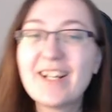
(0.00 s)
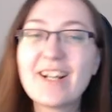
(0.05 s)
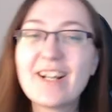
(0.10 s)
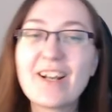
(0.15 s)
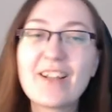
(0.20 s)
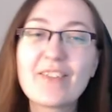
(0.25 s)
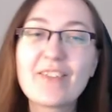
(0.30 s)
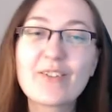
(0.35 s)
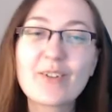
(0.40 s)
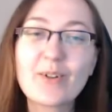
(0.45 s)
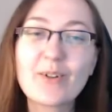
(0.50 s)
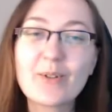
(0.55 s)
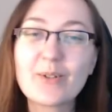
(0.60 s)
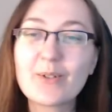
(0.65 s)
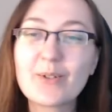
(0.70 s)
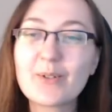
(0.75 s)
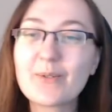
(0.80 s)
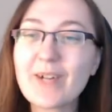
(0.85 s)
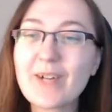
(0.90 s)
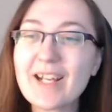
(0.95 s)

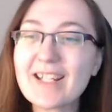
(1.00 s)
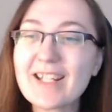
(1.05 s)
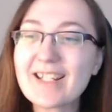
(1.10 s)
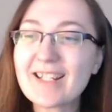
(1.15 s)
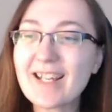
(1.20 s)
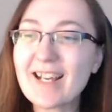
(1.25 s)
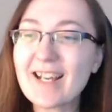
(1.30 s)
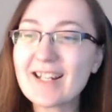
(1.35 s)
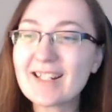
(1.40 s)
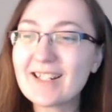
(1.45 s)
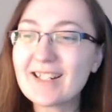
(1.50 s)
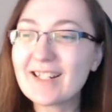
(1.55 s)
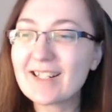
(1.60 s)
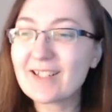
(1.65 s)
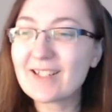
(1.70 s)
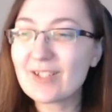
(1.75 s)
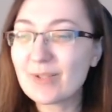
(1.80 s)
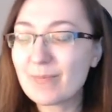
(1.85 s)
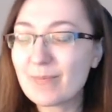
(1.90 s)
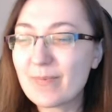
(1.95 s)
No, I get it, it's
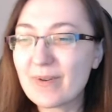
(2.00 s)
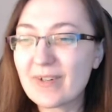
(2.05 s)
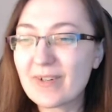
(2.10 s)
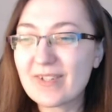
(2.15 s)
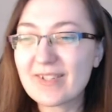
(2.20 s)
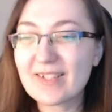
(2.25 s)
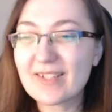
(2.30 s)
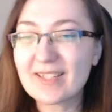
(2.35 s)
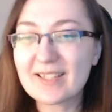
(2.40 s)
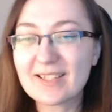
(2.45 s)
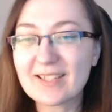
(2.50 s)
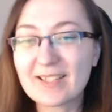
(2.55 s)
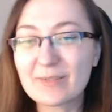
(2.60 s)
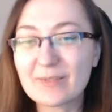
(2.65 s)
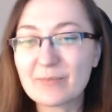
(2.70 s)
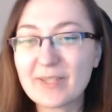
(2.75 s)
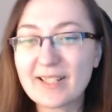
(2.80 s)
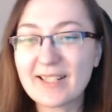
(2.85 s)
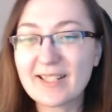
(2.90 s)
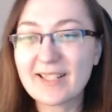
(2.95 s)
personal, but
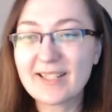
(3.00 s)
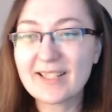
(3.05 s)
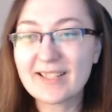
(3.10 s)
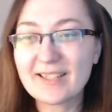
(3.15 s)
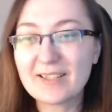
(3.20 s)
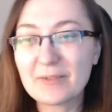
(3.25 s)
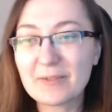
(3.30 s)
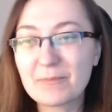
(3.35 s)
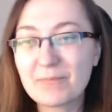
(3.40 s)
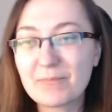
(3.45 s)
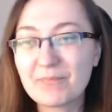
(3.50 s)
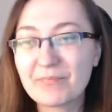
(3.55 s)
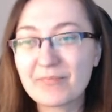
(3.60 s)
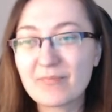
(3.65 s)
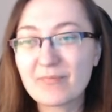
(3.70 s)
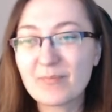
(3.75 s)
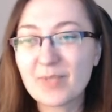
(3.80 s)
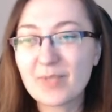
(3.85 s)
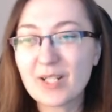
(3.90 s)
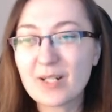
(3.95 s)
like,
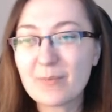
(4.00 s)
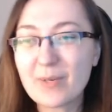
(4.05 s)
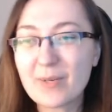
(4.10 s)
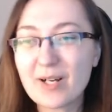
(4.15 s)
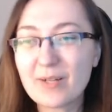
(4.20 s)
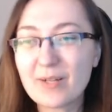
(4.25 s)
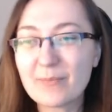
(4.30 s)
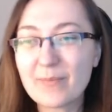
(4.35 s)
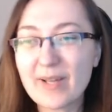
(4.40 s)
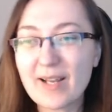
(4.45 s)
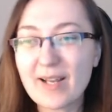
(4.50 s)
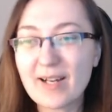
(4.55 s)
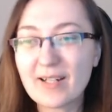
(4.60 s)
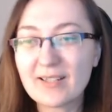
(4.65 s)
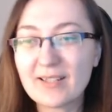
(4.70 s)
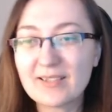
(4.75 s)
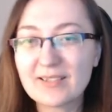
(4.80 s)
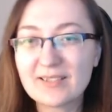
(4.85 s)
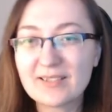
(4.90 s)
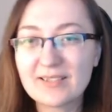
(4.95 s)
come on, Bear.
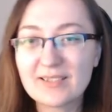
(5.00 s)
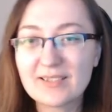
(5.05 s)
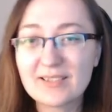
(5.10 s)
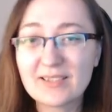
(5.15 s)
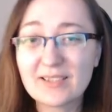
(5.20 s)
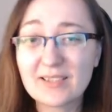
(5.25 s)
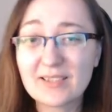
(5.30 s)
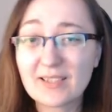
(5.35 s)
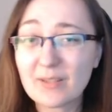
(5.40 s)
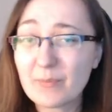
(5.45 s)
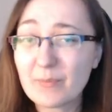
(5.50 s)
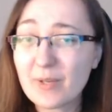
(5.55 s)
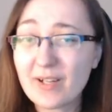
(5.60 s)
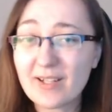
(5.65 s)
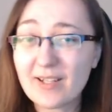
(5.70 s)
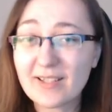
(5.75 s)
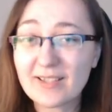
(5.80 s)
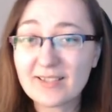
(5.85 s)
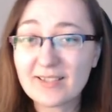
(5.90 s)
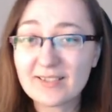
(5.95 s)
Come
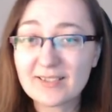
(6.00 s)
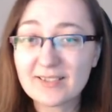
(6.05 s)
on.